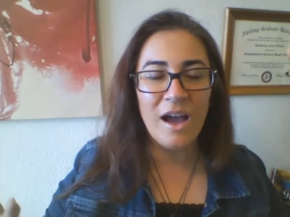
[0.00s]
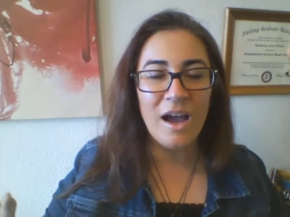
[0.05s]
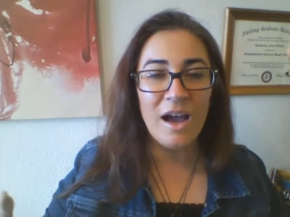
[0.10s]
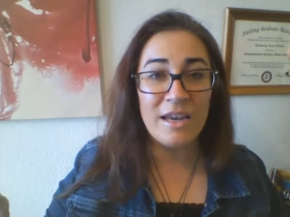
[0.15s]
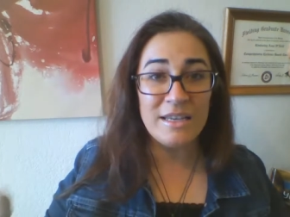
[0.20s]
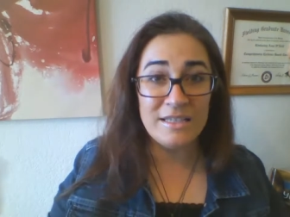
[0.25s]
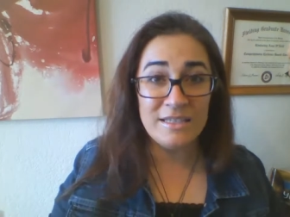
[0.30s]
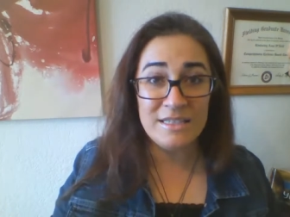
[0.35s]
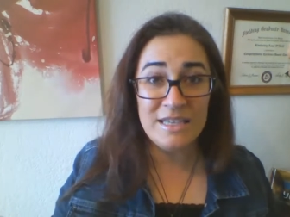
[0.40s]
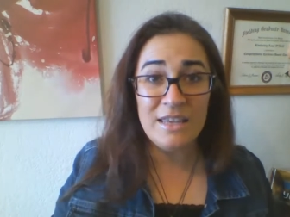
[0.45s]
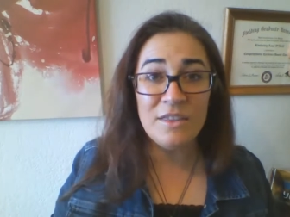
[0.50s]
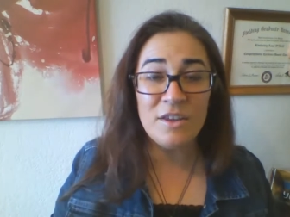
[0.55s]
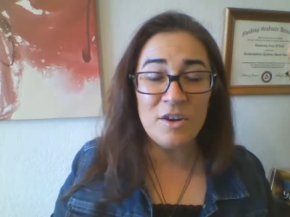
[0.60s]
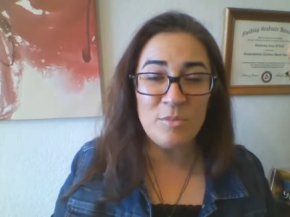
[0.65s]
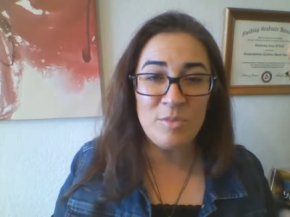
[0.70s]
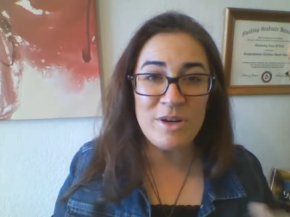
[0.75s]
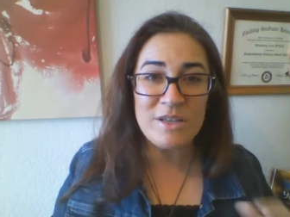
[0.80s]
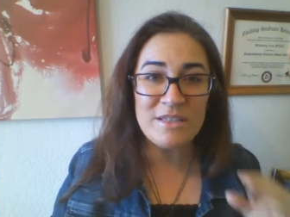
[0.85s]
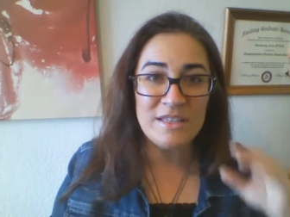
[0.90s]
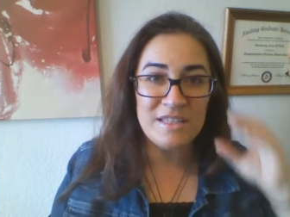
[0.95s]
I see their
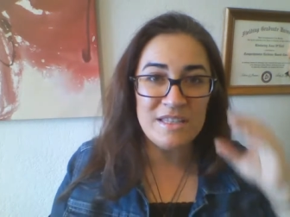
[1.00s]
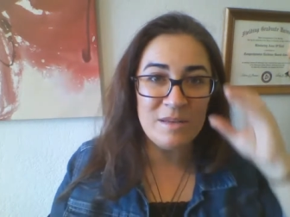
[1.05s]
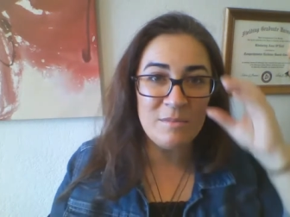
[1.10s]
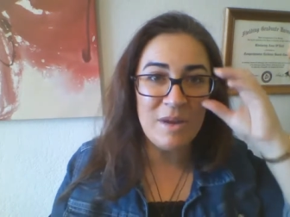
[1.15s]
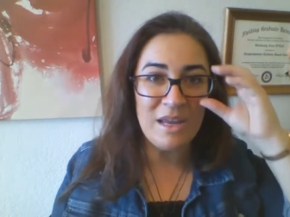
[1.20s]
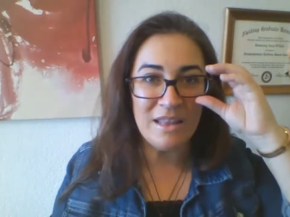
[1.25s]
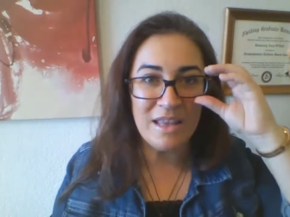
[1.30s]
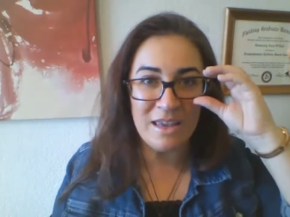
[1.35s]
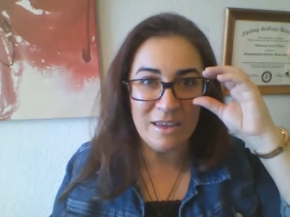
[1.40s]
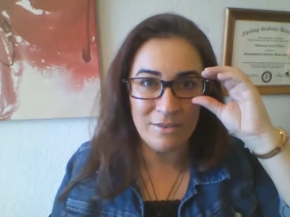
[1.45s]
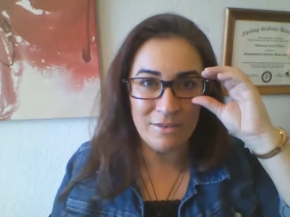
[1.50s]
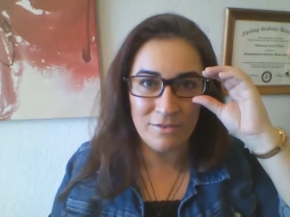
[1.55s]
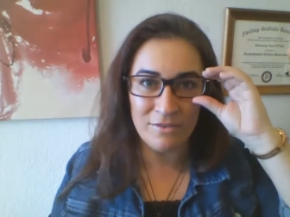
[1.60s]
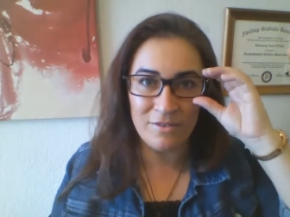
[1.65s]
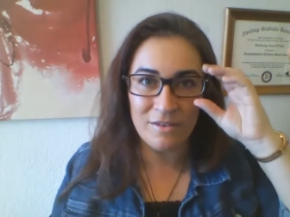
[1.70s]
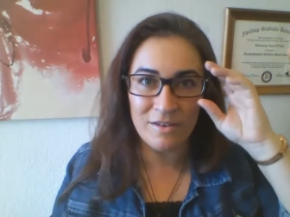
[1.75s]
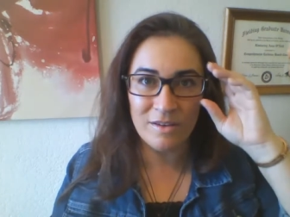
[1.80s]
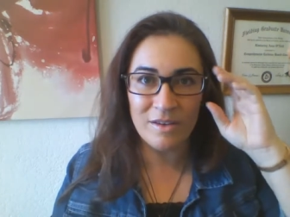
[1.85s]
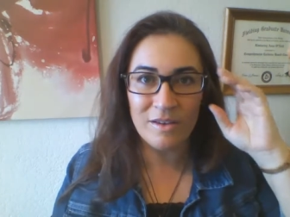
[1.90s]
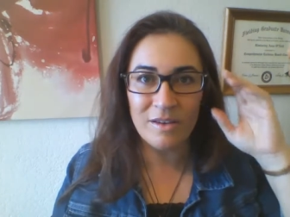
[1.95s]
presence in my life
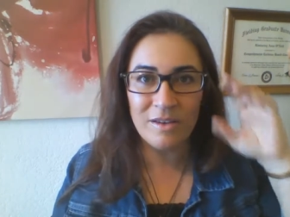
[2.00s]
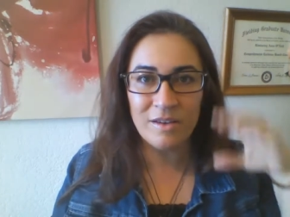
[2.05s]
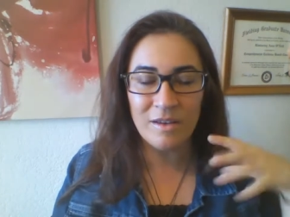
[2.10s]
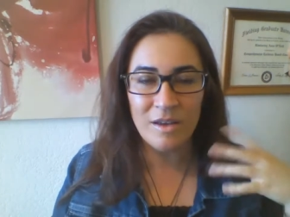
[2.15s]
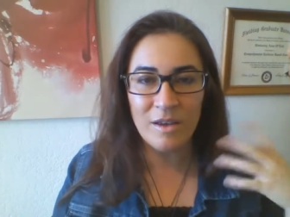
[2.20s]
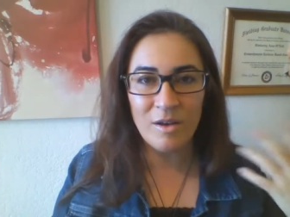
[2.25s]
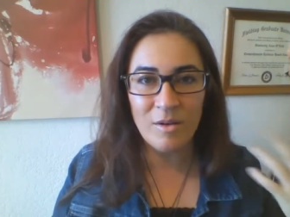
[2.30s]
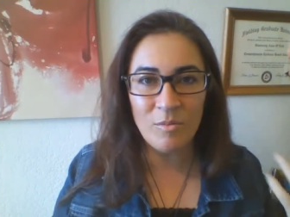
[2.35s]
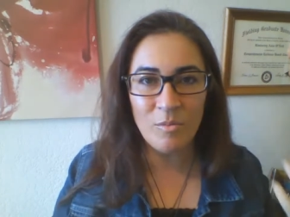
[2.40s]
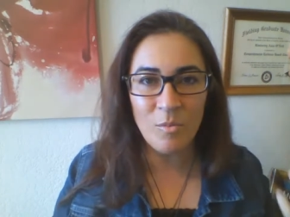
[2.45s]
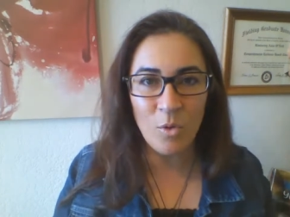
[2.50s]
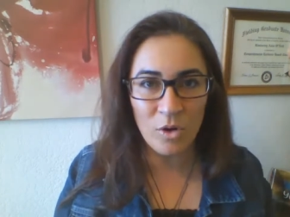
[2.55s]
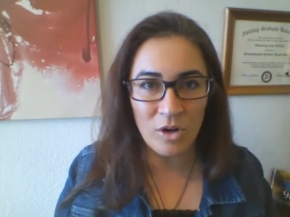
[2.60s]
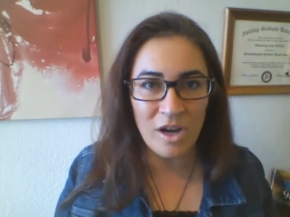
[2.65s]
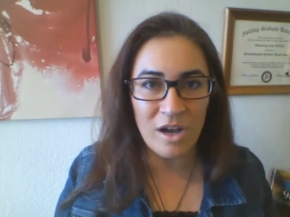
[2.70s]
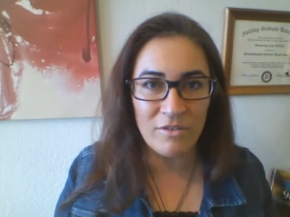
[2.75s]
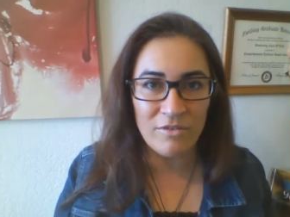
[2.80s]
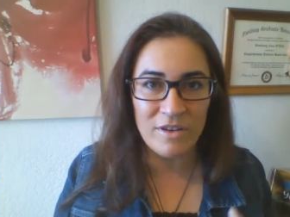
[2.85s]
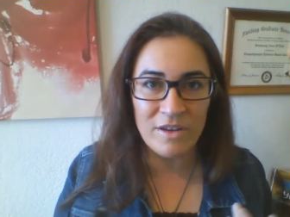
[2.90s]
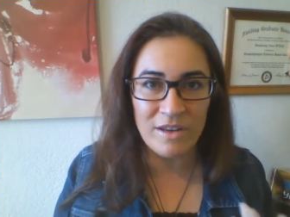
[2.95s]
more
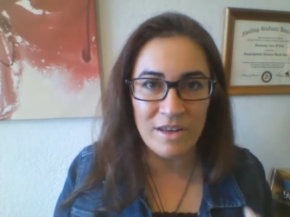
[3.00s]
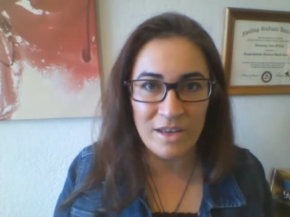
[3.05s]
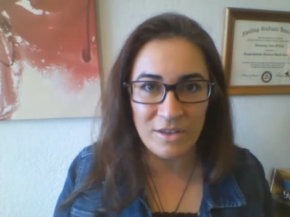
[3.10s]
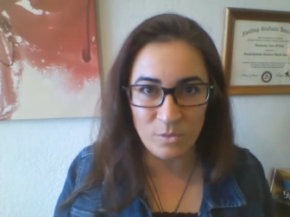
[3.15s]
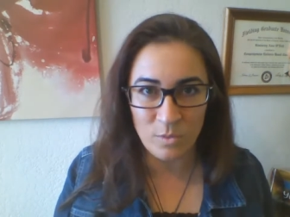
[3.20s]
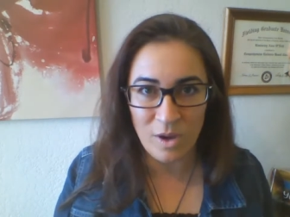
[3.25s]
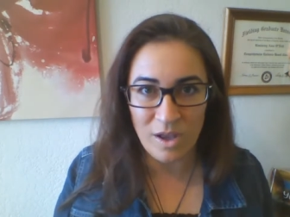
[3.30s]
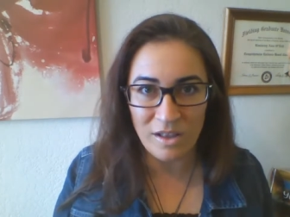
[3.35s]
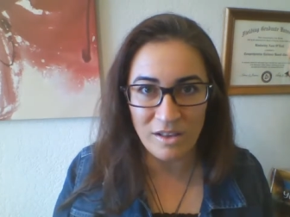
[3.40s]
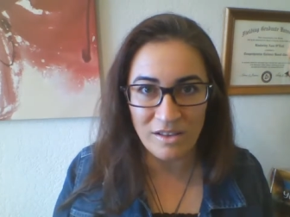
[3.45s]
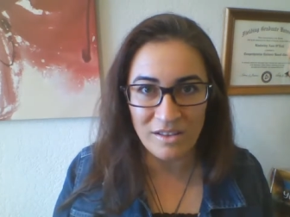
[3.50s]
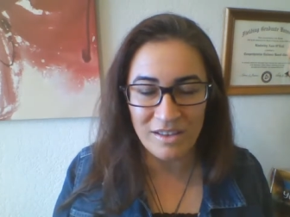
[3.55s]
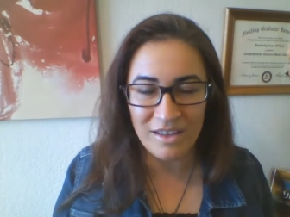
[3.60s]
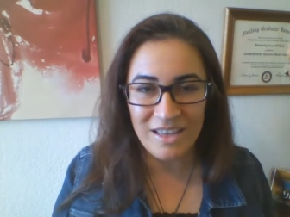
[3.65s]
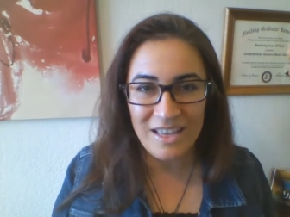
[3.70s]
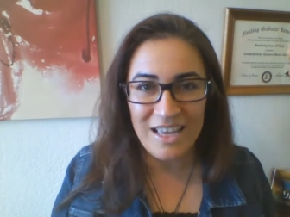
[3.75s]
often as well.